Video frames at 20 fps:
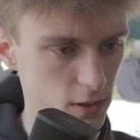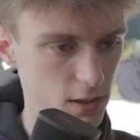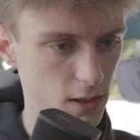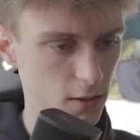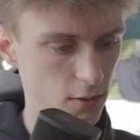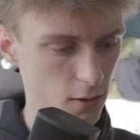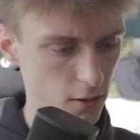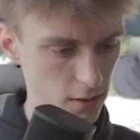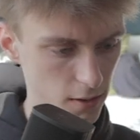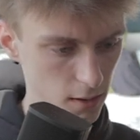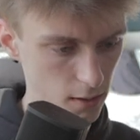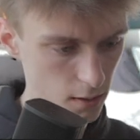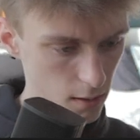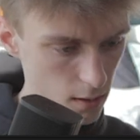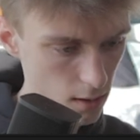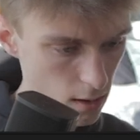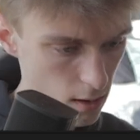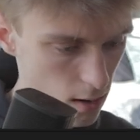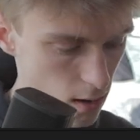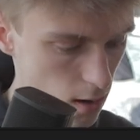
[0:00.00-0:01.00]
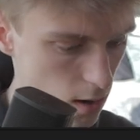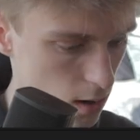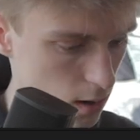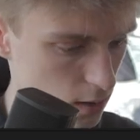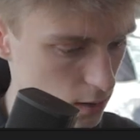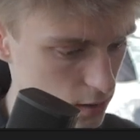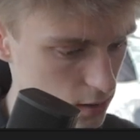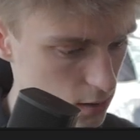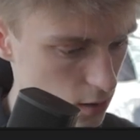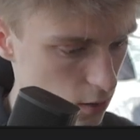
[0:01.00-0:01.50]
to see nothing.
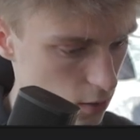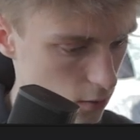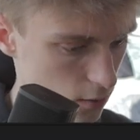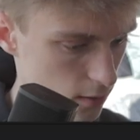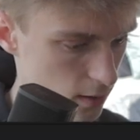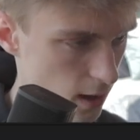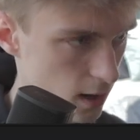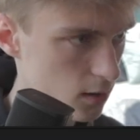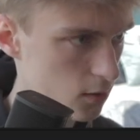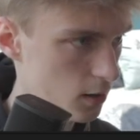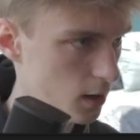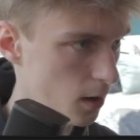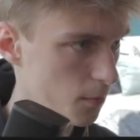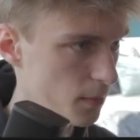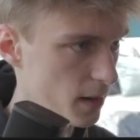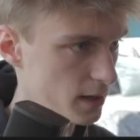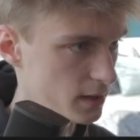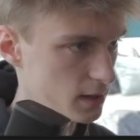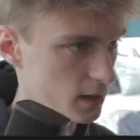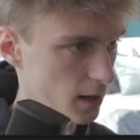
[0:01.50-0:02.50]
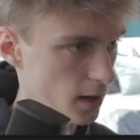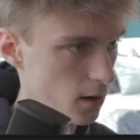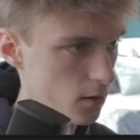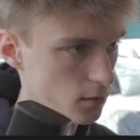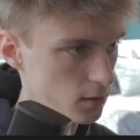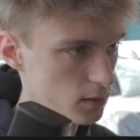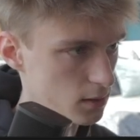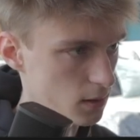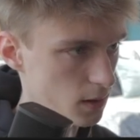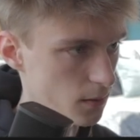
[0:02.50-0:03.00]
So then you can mask it
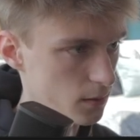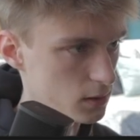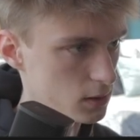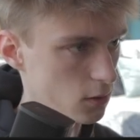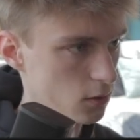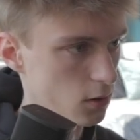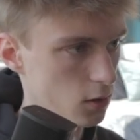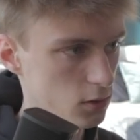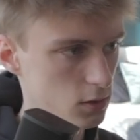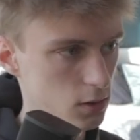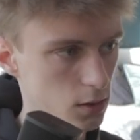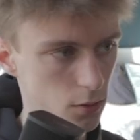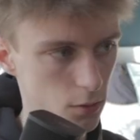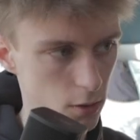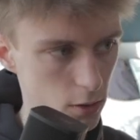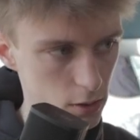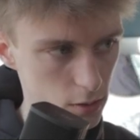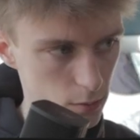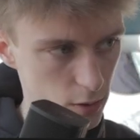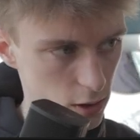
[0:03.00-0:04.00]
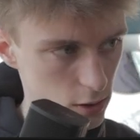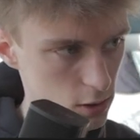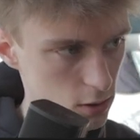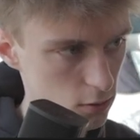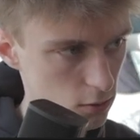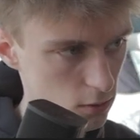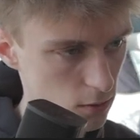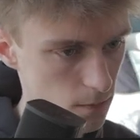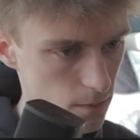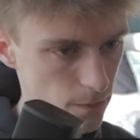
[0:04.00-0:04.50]
out. So go to the rotor brush
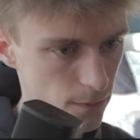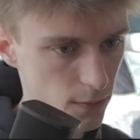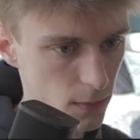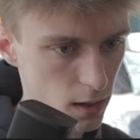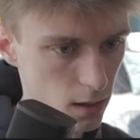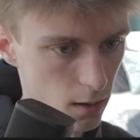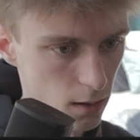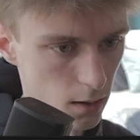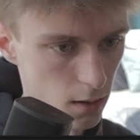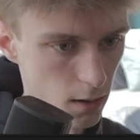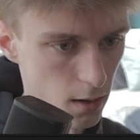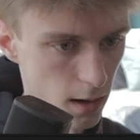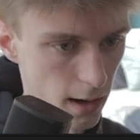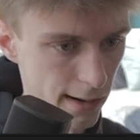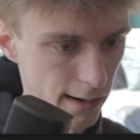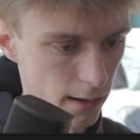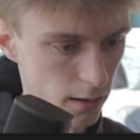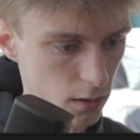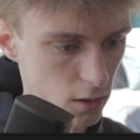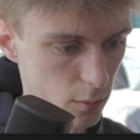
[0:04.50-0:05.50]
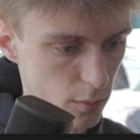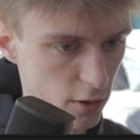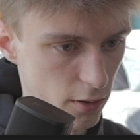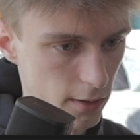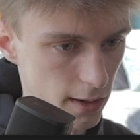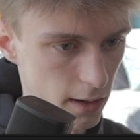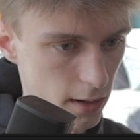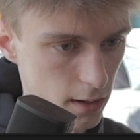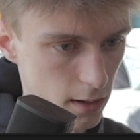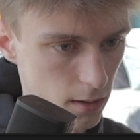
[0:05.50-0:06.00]
tool and then double
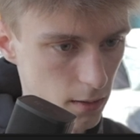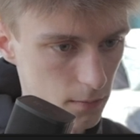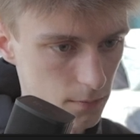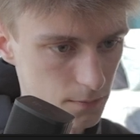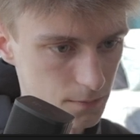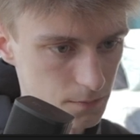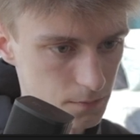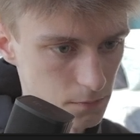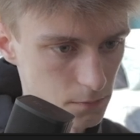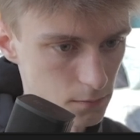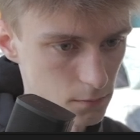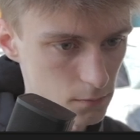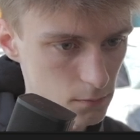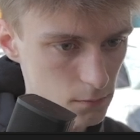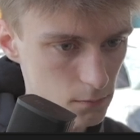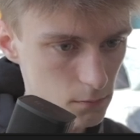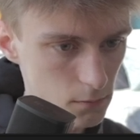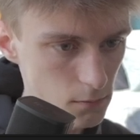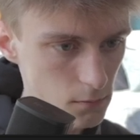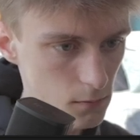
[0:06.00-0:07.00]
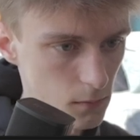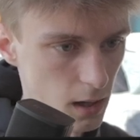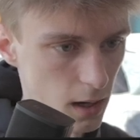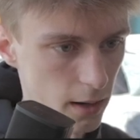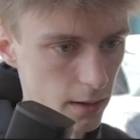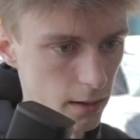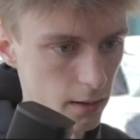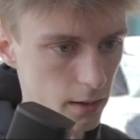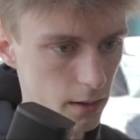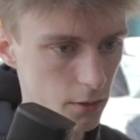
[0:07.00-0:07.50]
click.
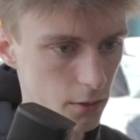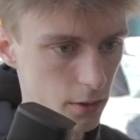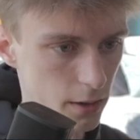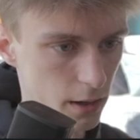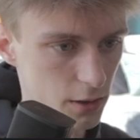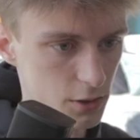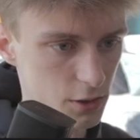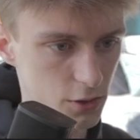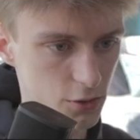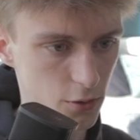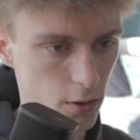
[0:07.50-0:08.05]
And then here you can just